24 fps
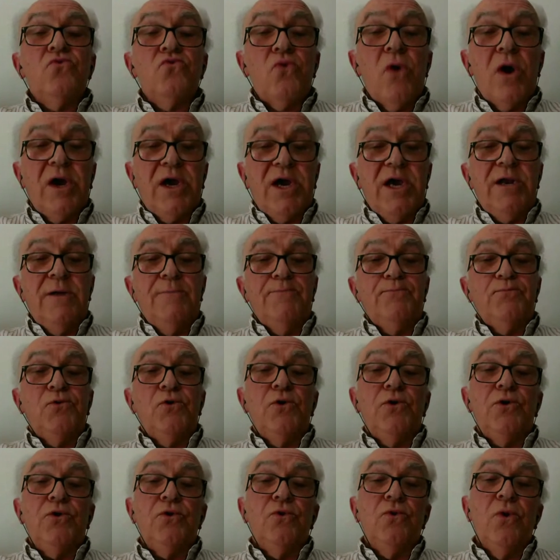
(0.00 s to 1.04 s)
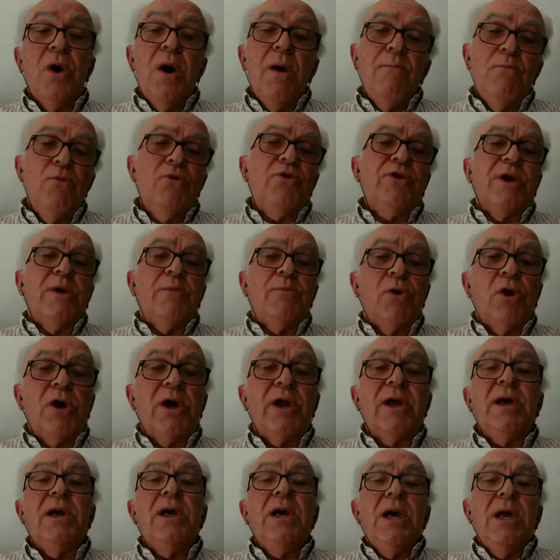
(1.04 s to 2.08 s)
people may need
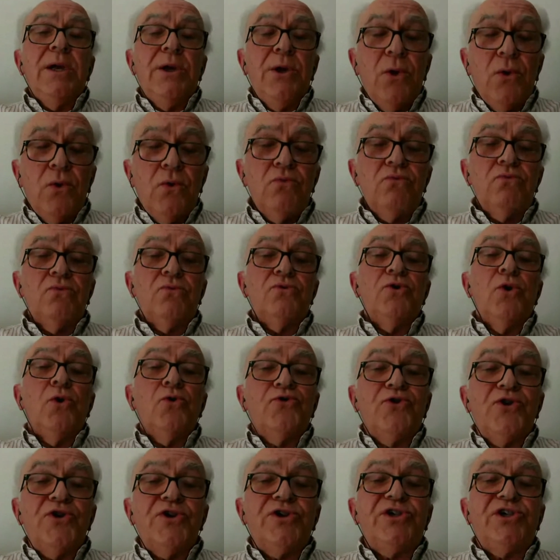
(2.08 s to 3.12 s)
support.